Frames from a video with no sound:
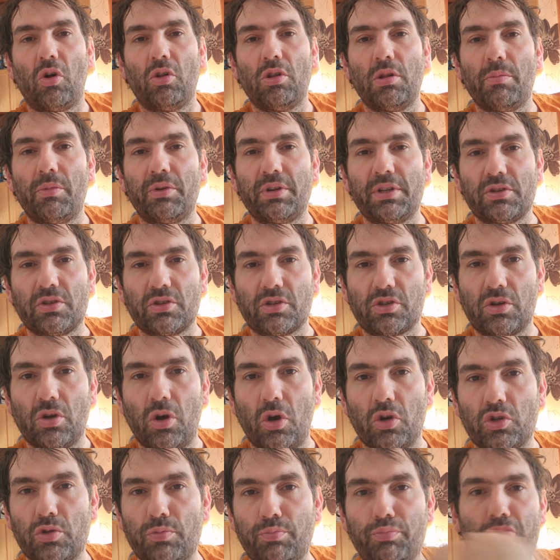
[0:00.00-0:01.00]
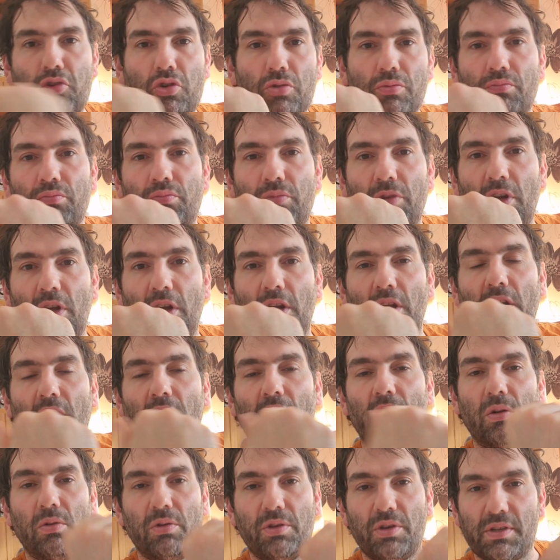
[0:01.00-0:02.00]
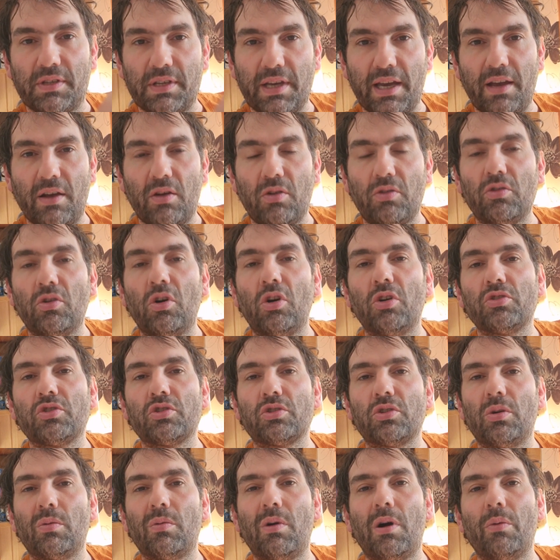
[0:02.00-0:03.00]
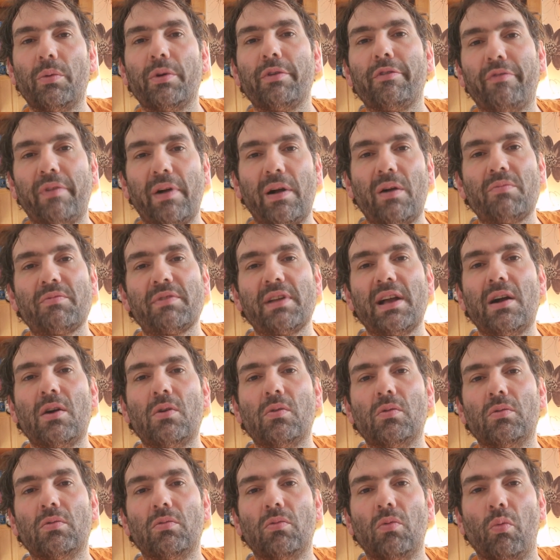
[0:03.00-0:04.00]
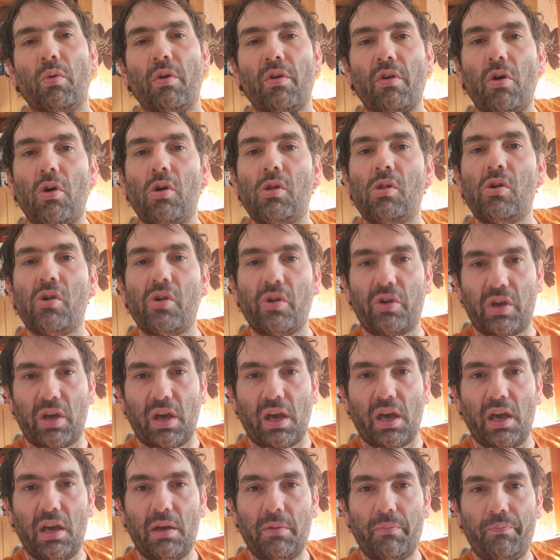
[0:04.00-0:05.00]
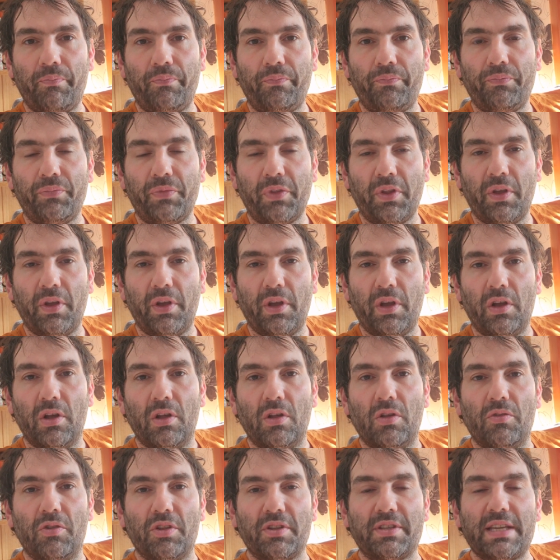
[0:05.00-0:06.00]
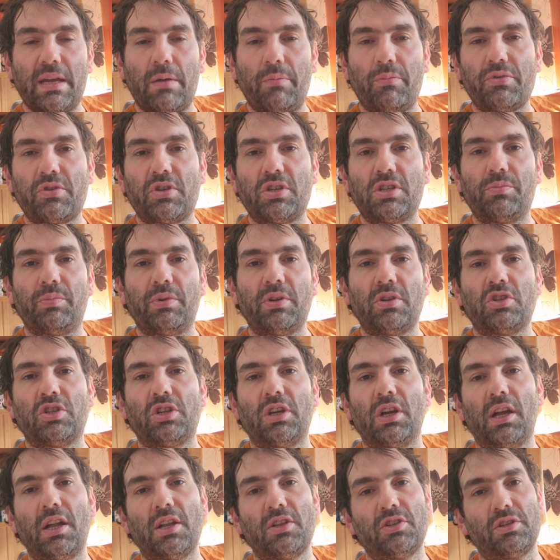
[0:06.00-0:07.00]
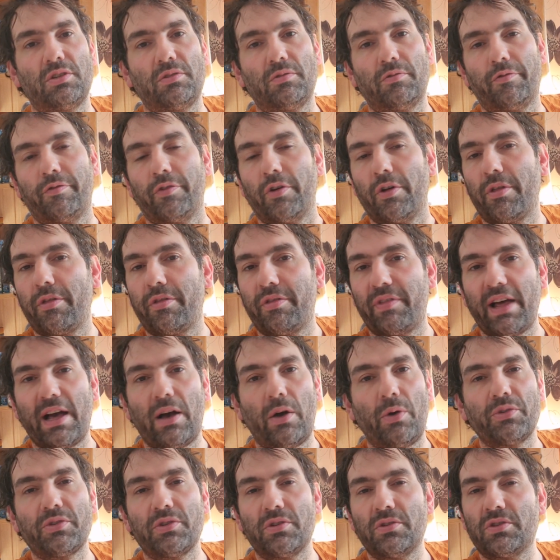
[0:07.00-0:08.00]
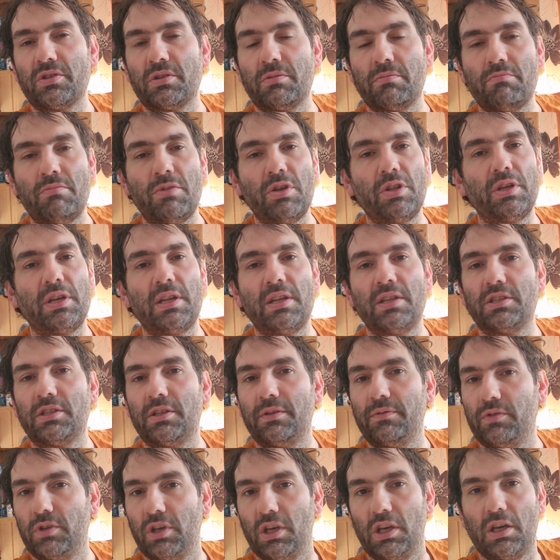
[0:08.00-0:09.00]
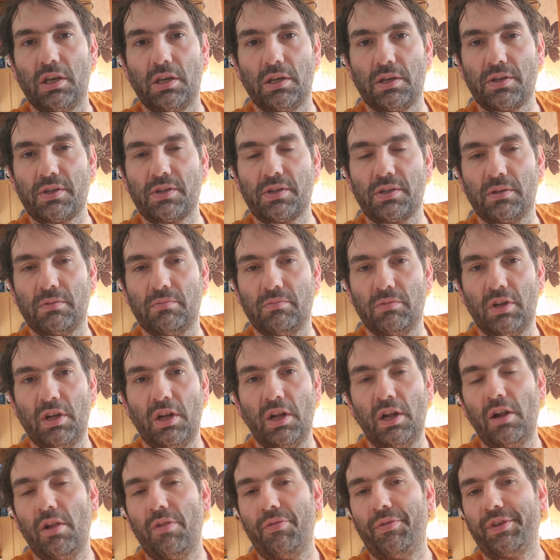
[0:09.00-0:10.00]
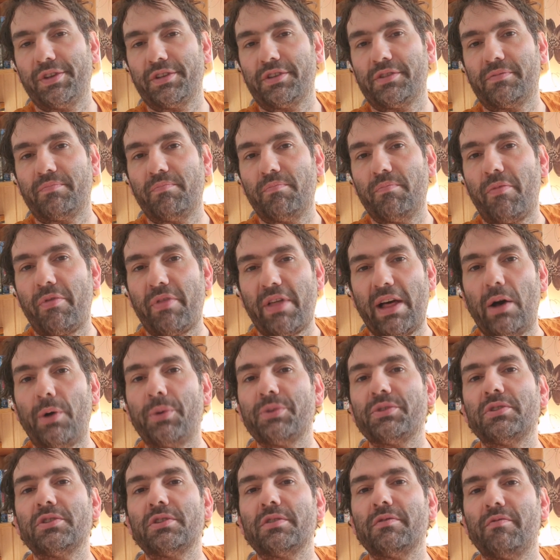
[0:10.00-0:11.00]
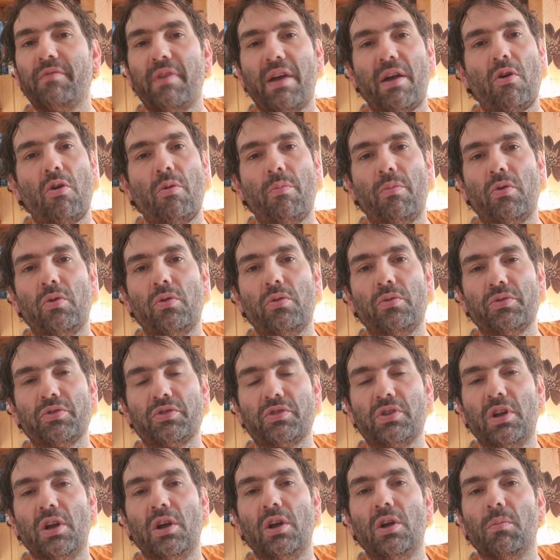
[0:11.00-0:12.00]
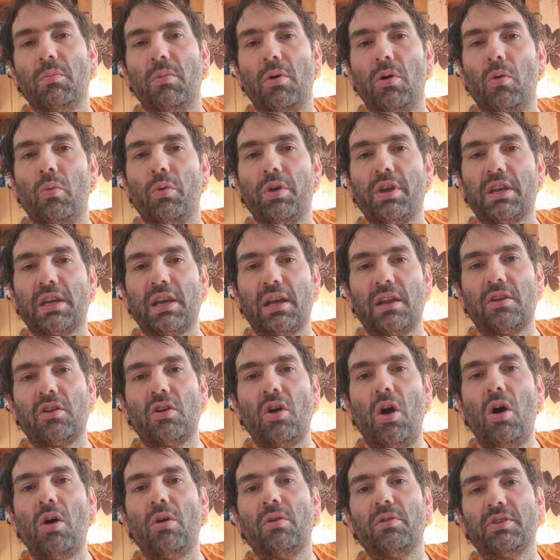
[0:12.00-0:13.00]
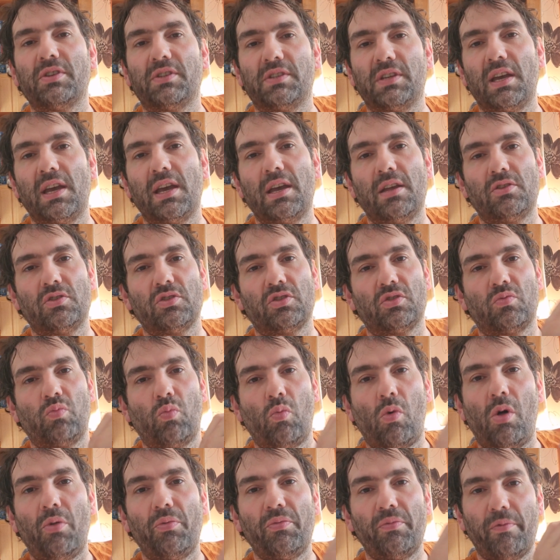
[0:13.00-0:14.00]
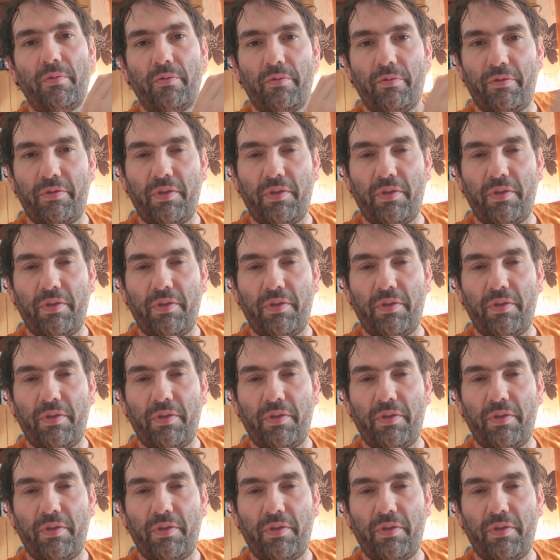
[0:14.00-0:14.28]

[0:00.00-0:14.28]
all the money just goes, you say, no, do you know what? We found out we're all okay. The temperature's been changing for thousands and millions of years. There's thousands of variables, but we cannot say just one